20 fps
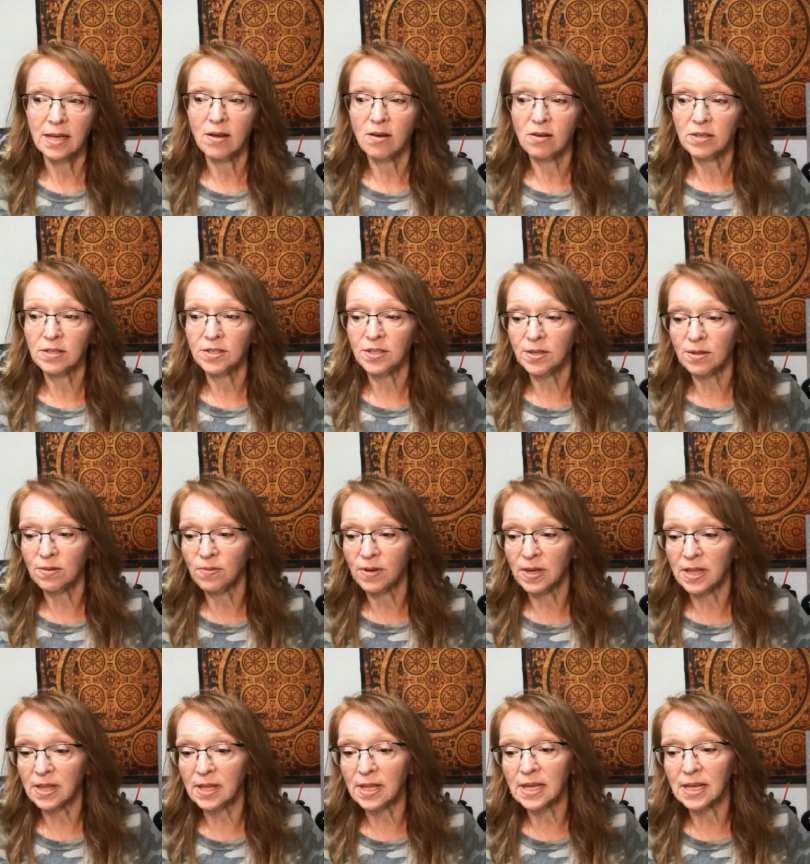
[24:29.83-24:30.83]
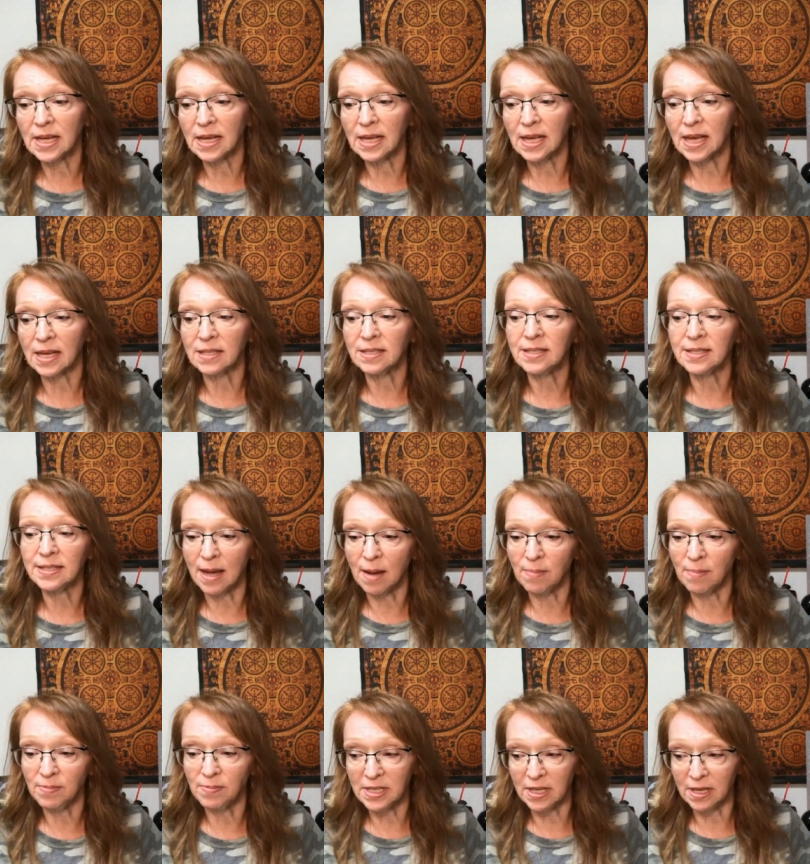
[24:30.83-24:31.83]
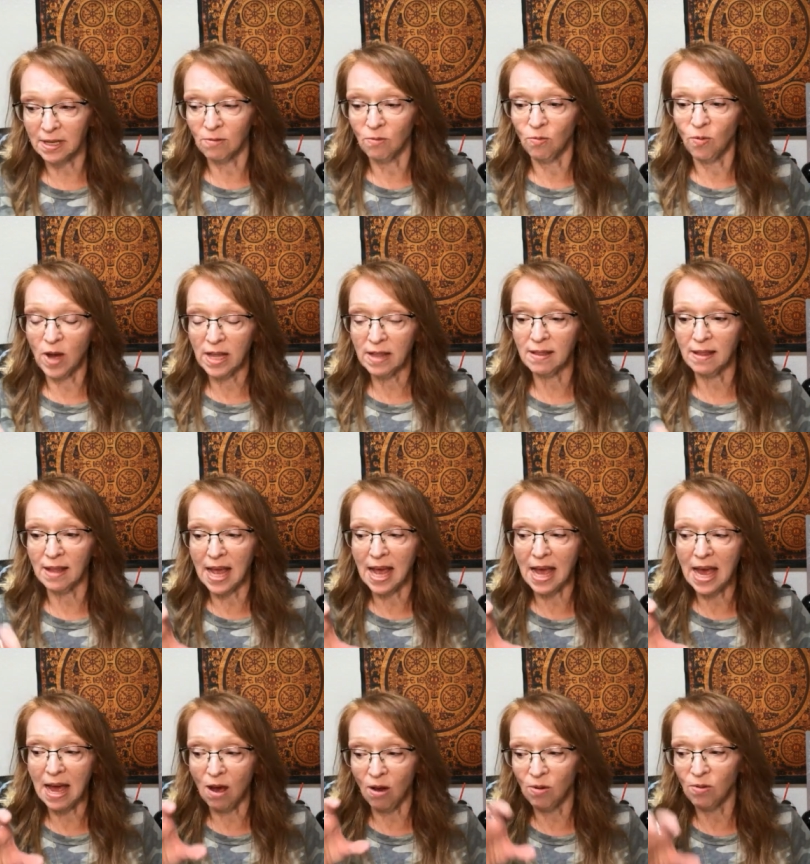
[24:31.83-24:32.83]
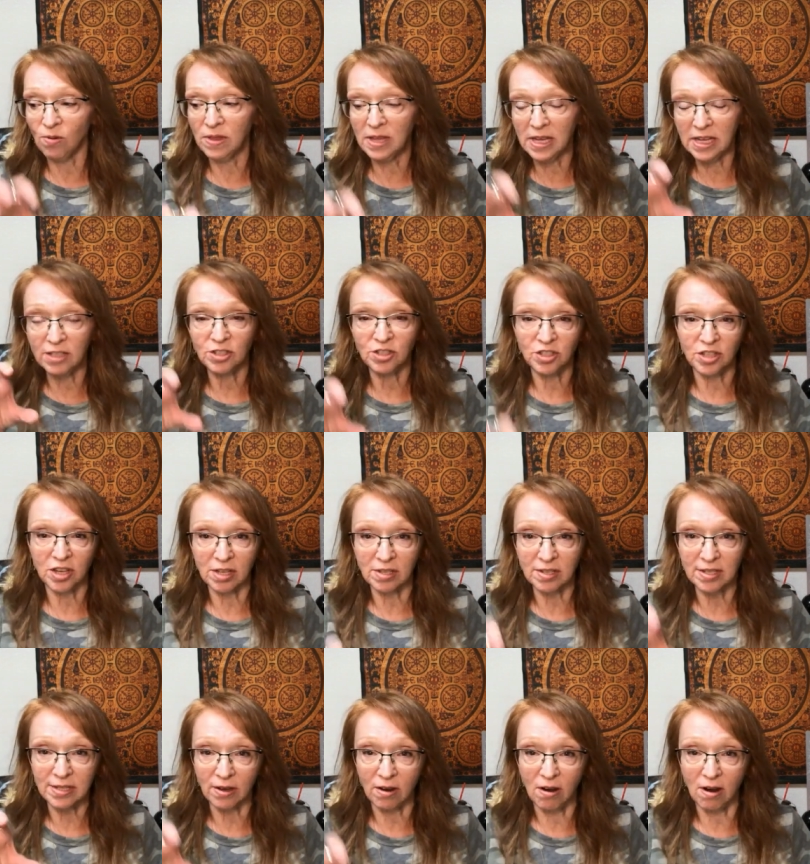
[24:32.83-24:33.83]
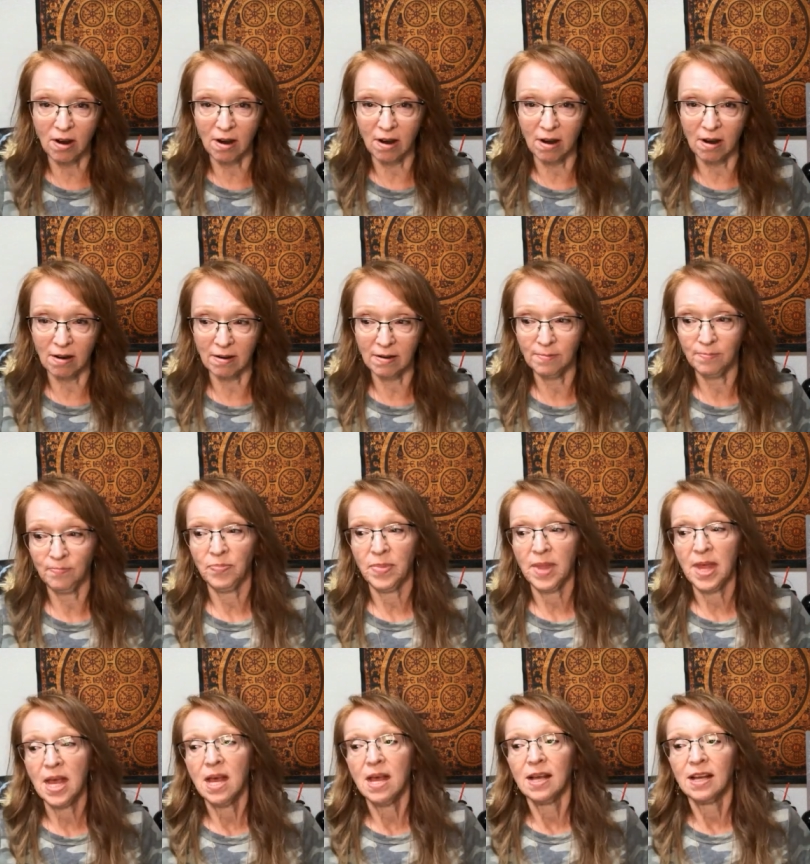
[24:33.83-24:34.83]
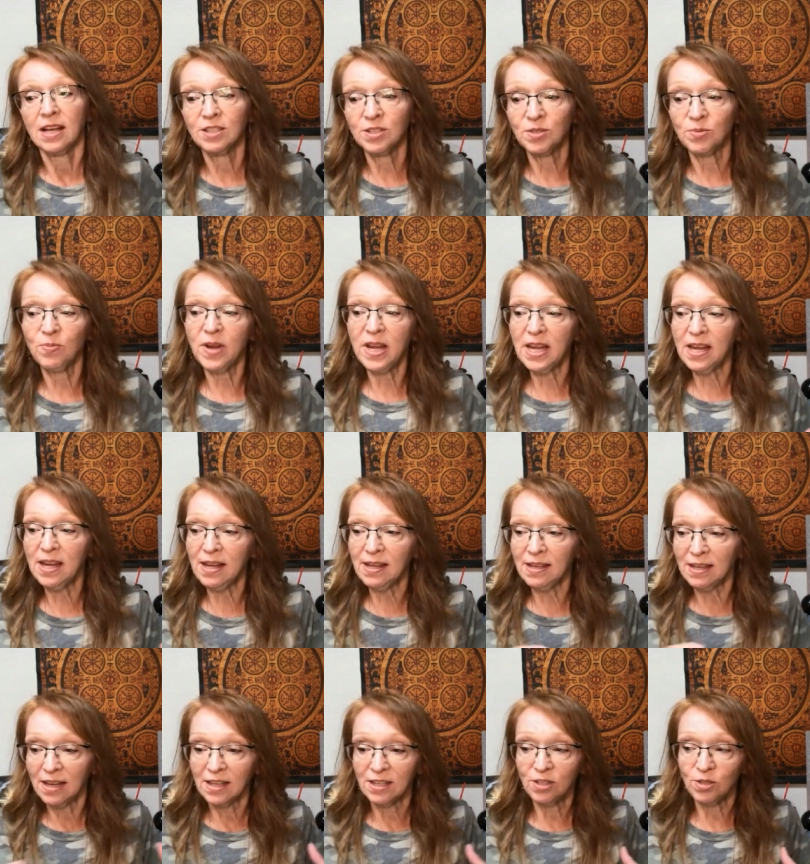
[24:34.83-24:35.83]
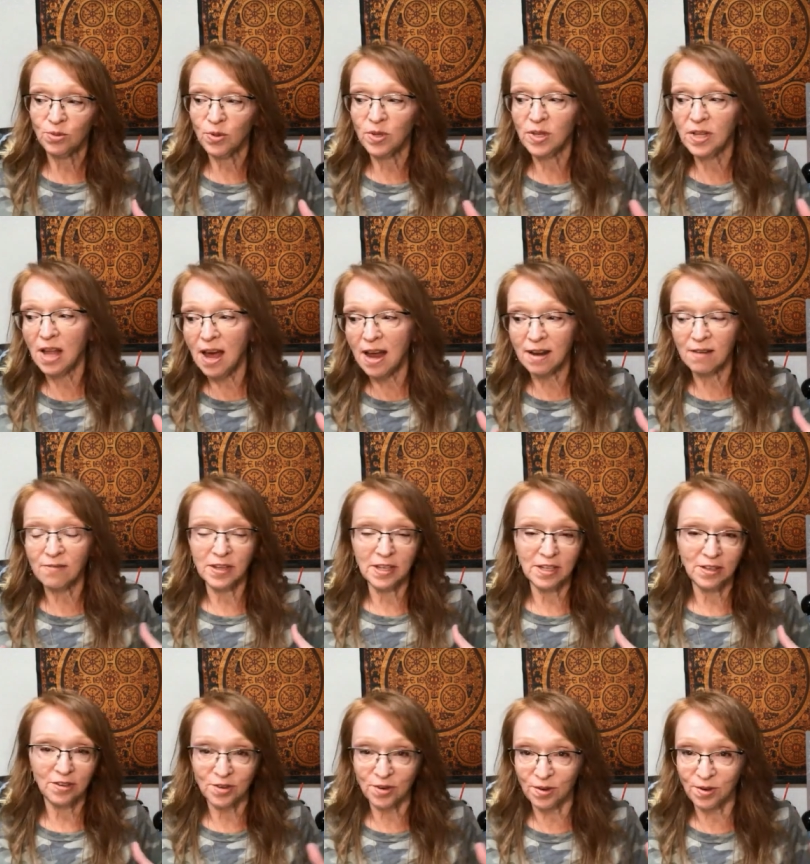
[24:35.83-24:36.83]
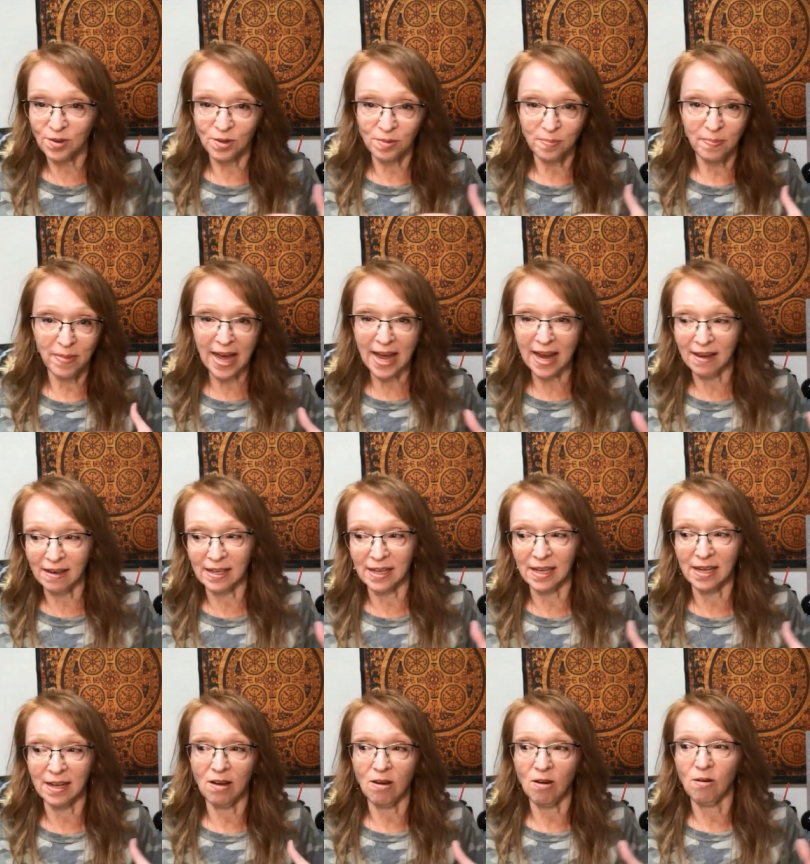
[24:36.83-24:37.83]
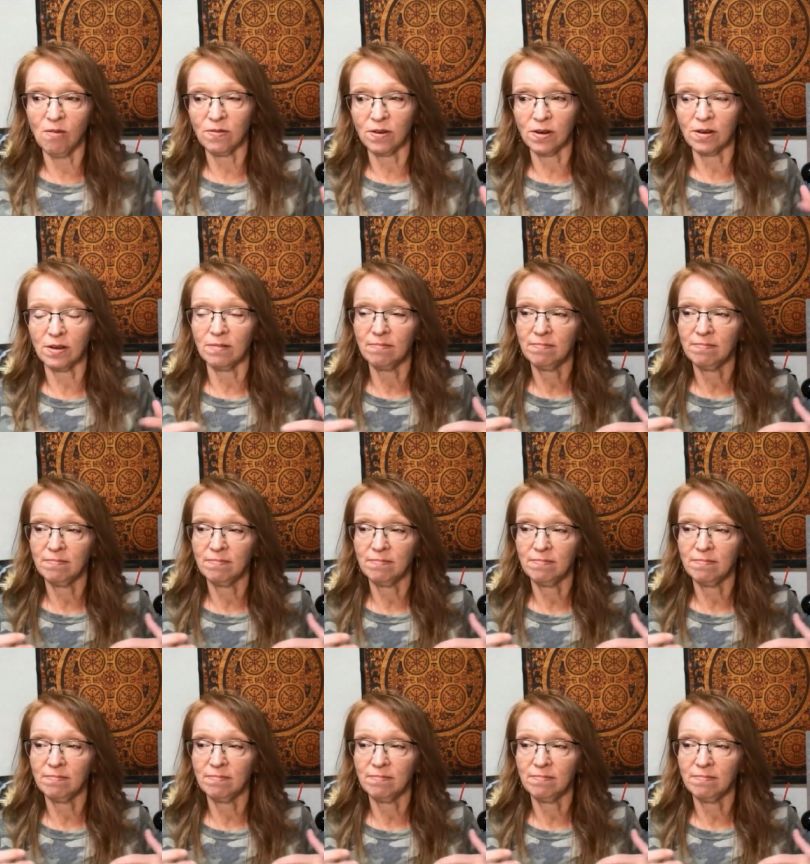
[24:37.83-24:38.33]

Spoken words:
also with accepting how things just are, because we do a lot of internal battling over